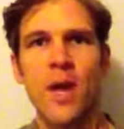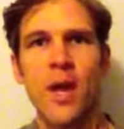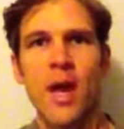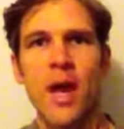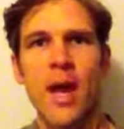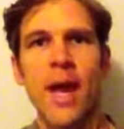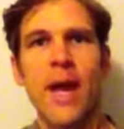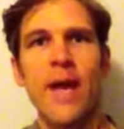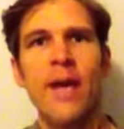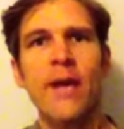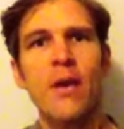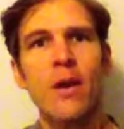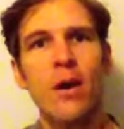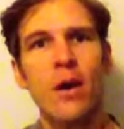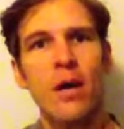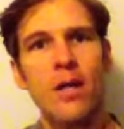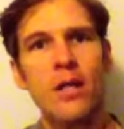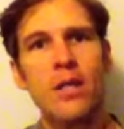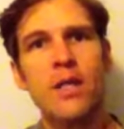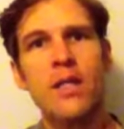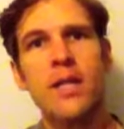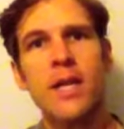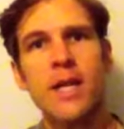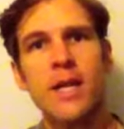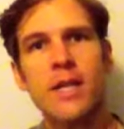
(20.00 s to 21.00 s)
And I
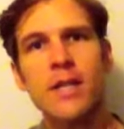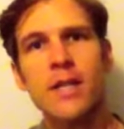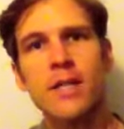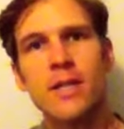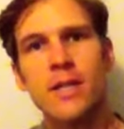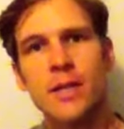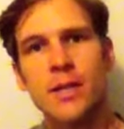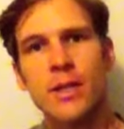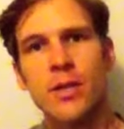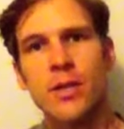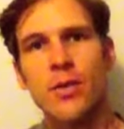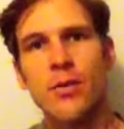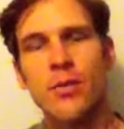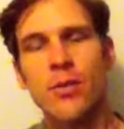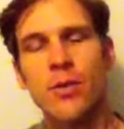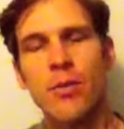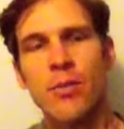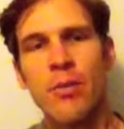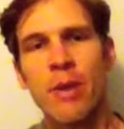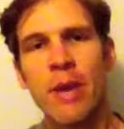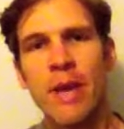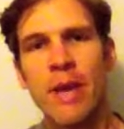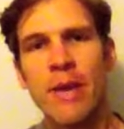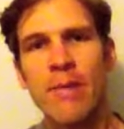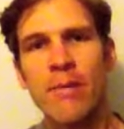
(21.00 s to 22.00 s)
discussed this issue with
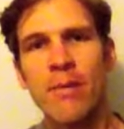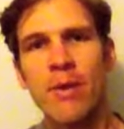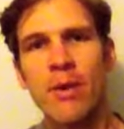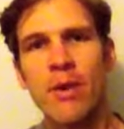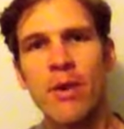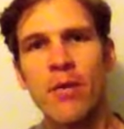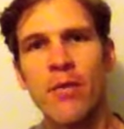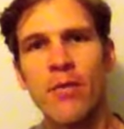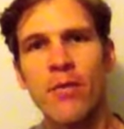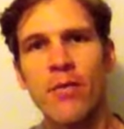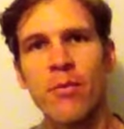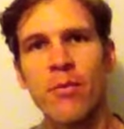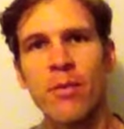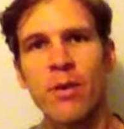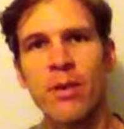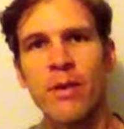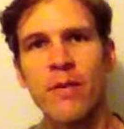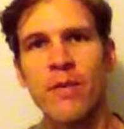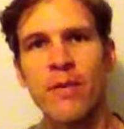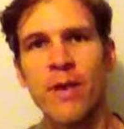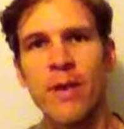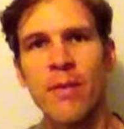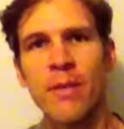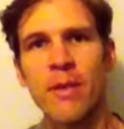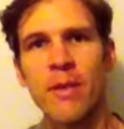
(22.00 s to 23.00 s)
Pam Bell from
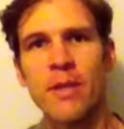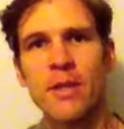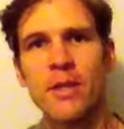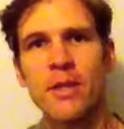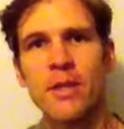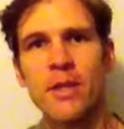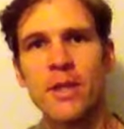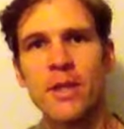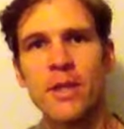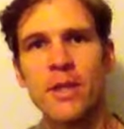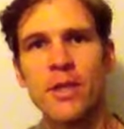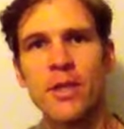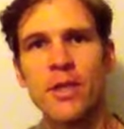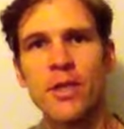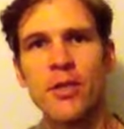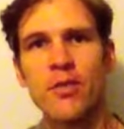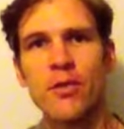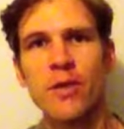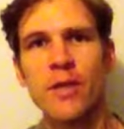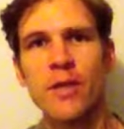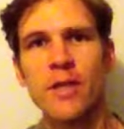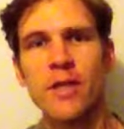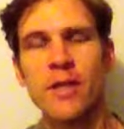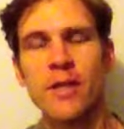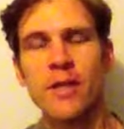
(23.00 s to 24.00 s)
Prefab NZ just
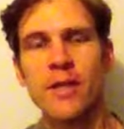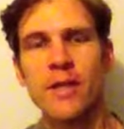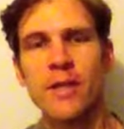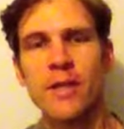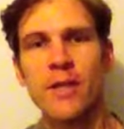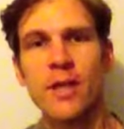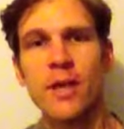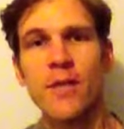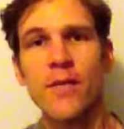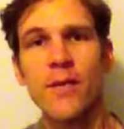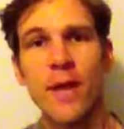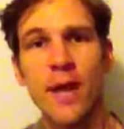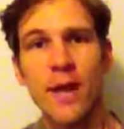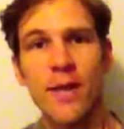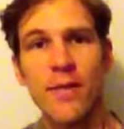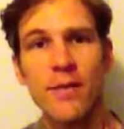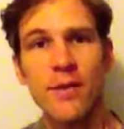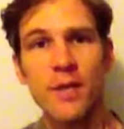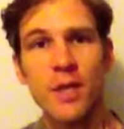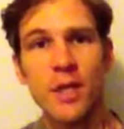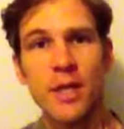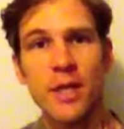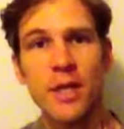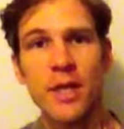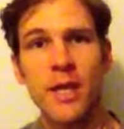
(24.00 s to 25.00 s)
recently. So if you haven't
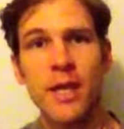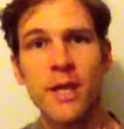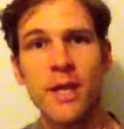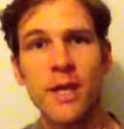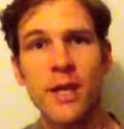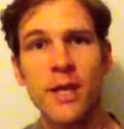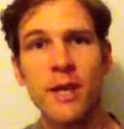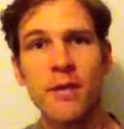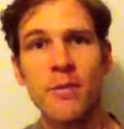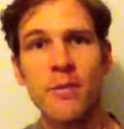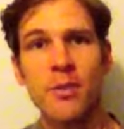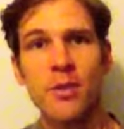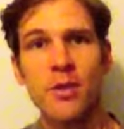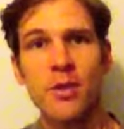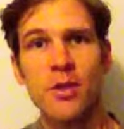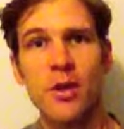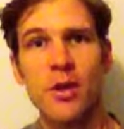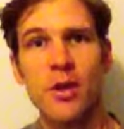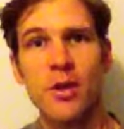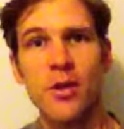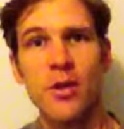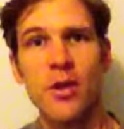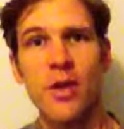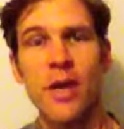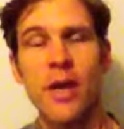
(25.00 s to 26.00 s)
checked out that
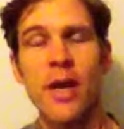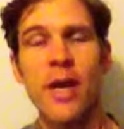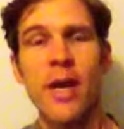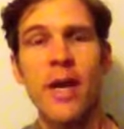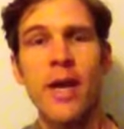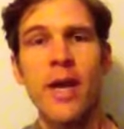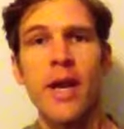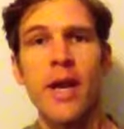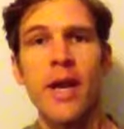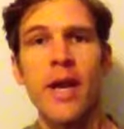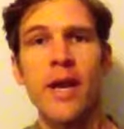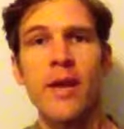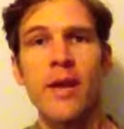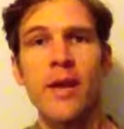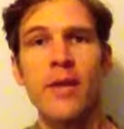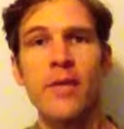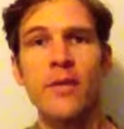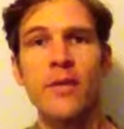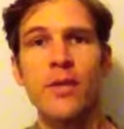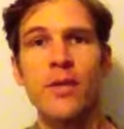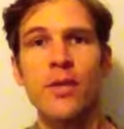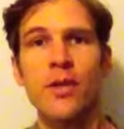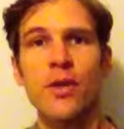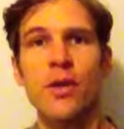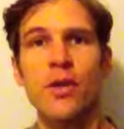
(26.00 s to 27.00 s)
episode, head over
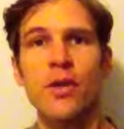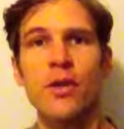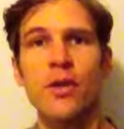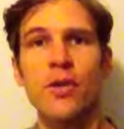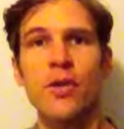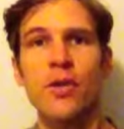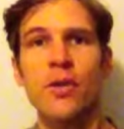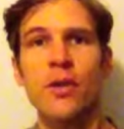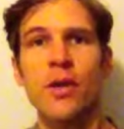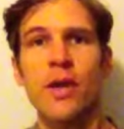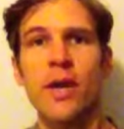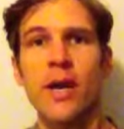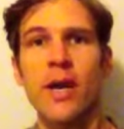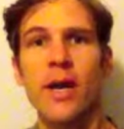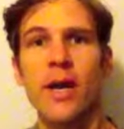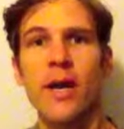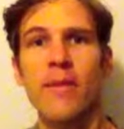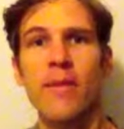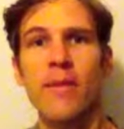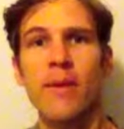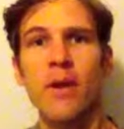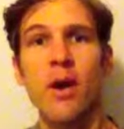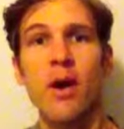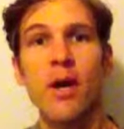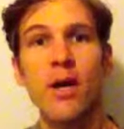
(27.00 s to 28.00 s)
to
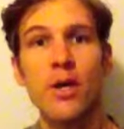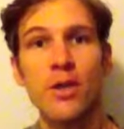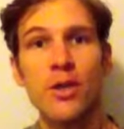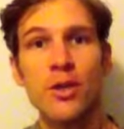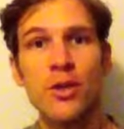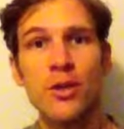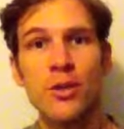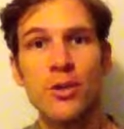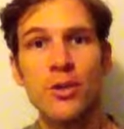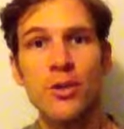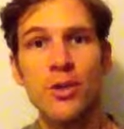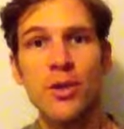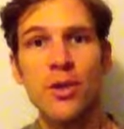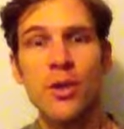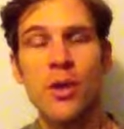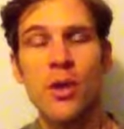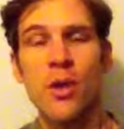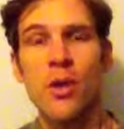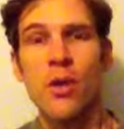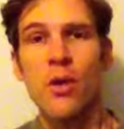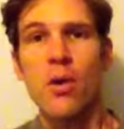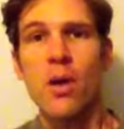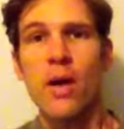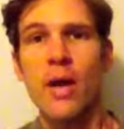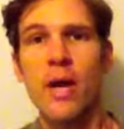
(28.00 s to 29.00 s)
iTunes
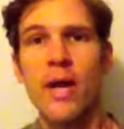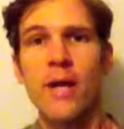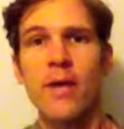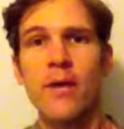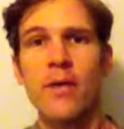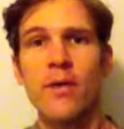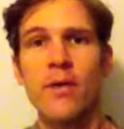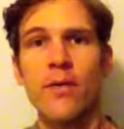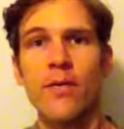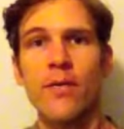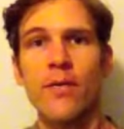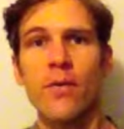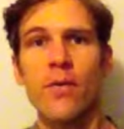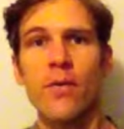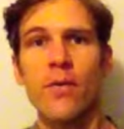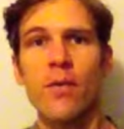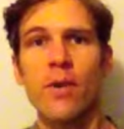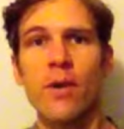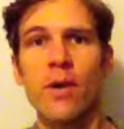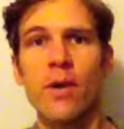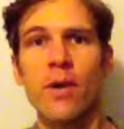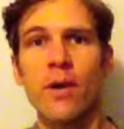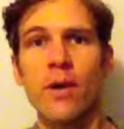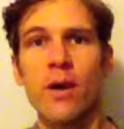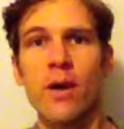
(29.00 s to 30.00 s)
and look
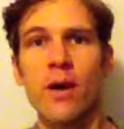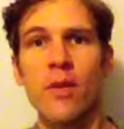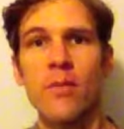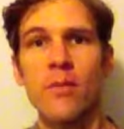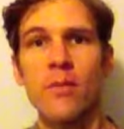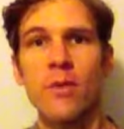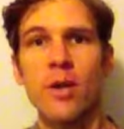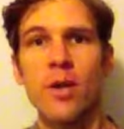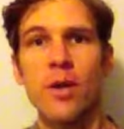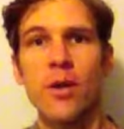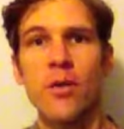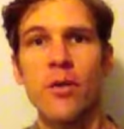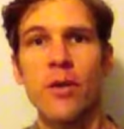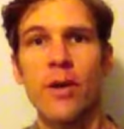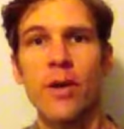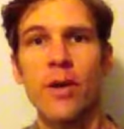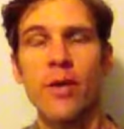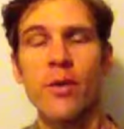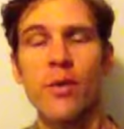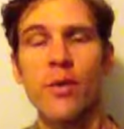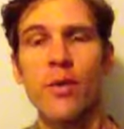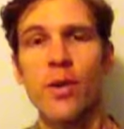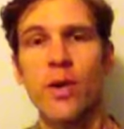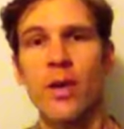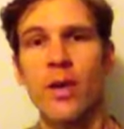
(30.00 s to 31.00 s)
for Homestyle Green,
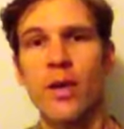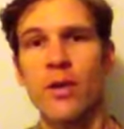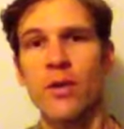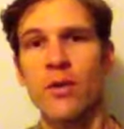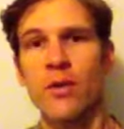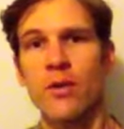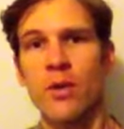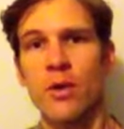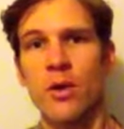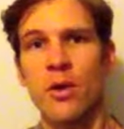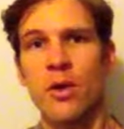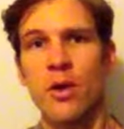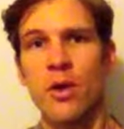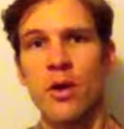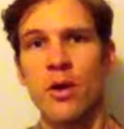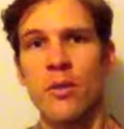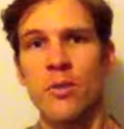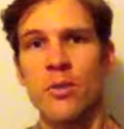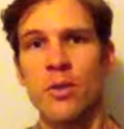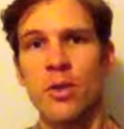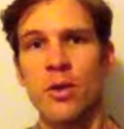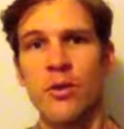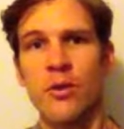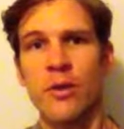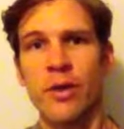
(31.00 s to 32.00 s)
or you can look on
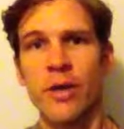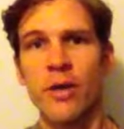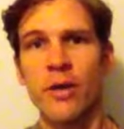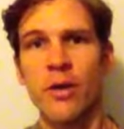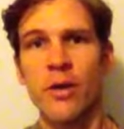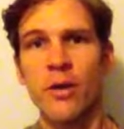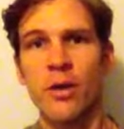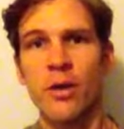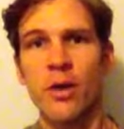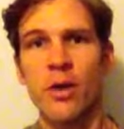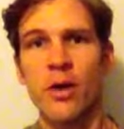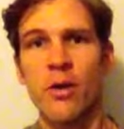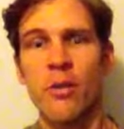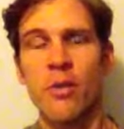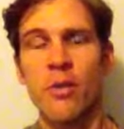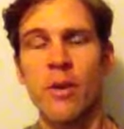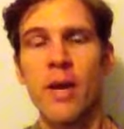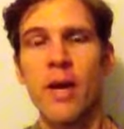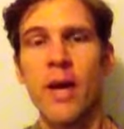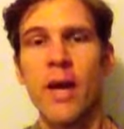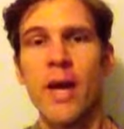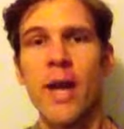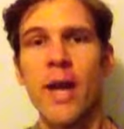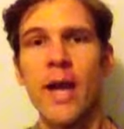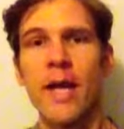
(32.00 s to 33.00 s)
homestylegreen.com
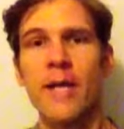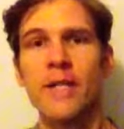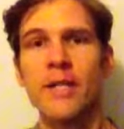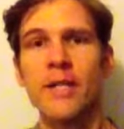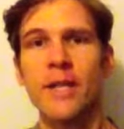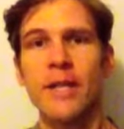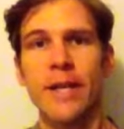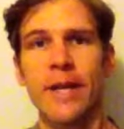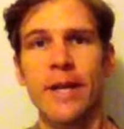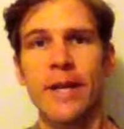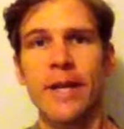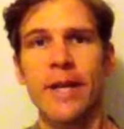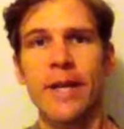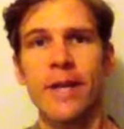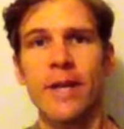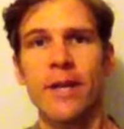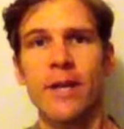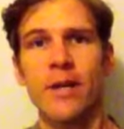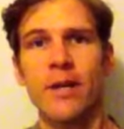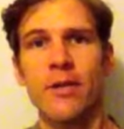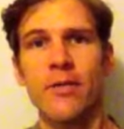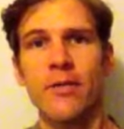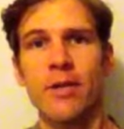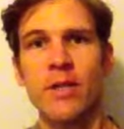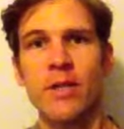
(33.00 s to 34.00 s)
and check out our
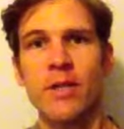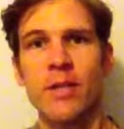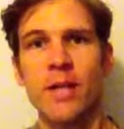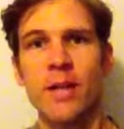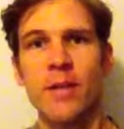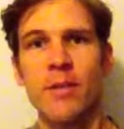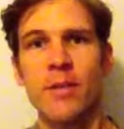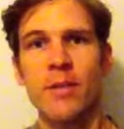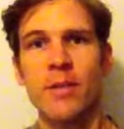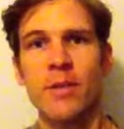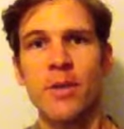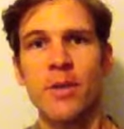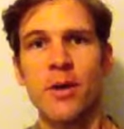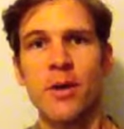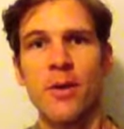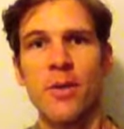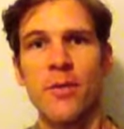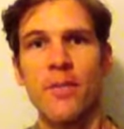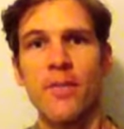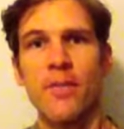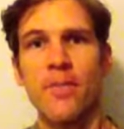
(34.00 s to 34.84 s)
recent episode.